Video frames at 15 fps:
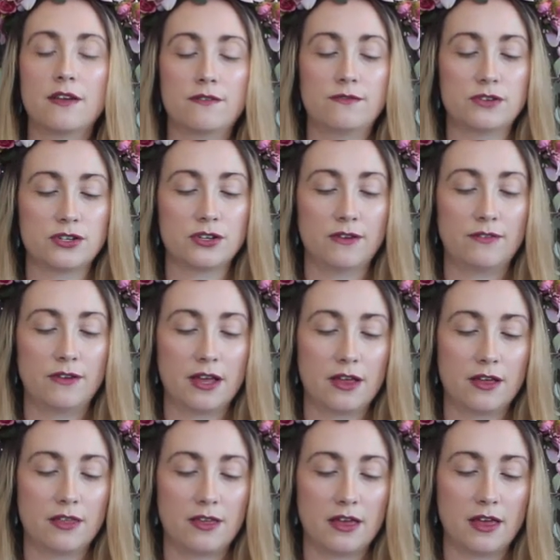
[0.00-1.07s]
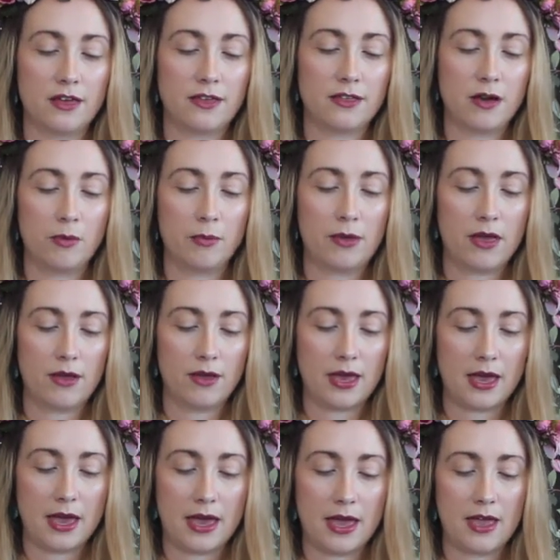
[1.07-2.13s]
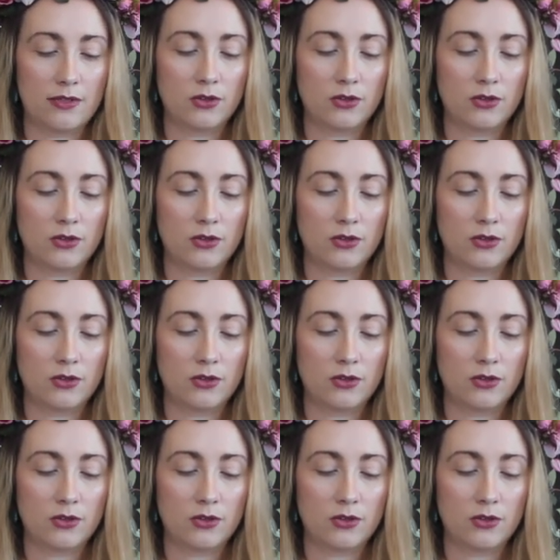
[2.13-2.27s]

for shuffling. I think that'll be okay.